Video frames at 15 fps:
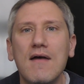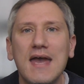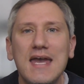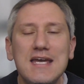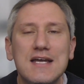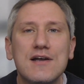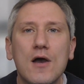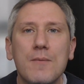
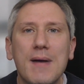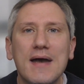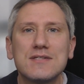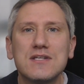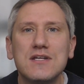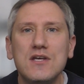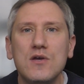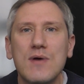He can go back
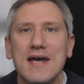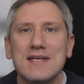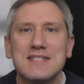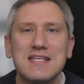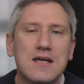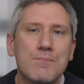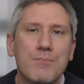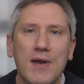to the US.
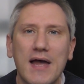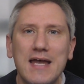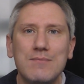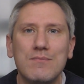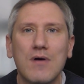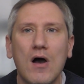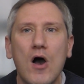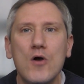He can
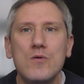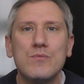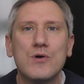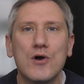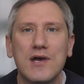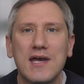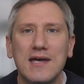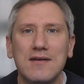blame home
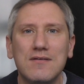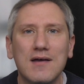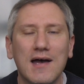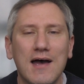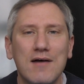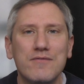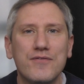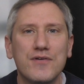cooking
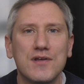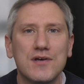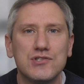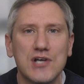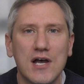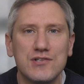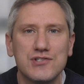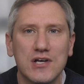for the
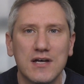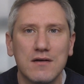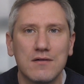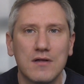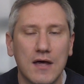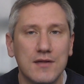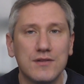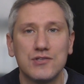
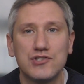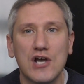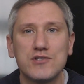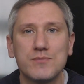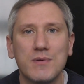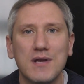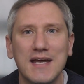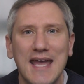
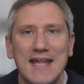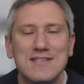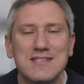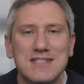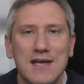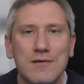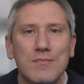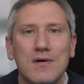judgment
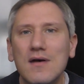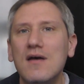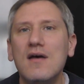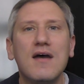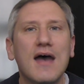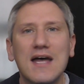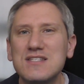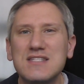against him.
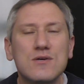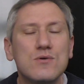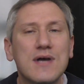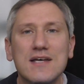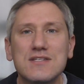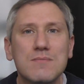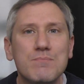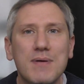And still
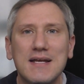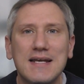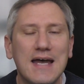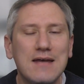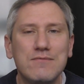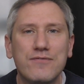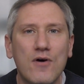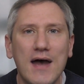get some big
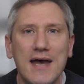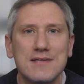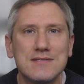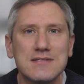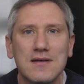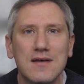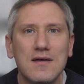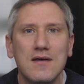name
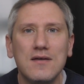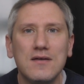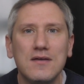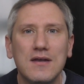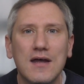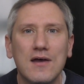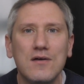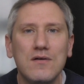fights.
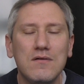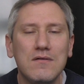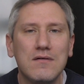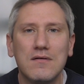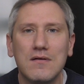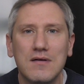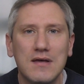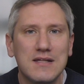You know,
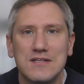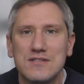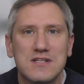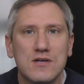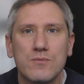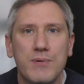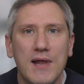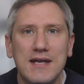there's
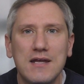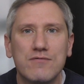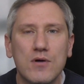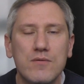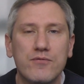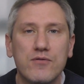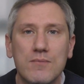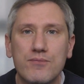still plenty of
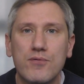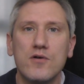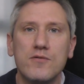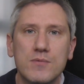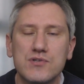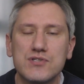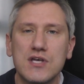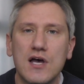room for
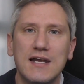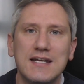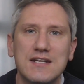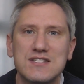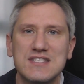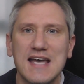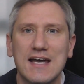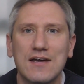improvement, certainly in
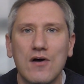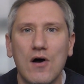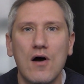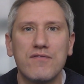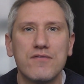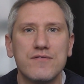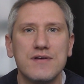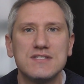the second
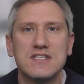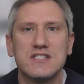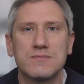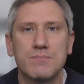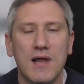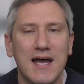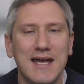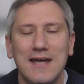half of his
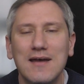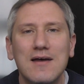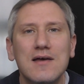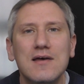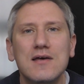display.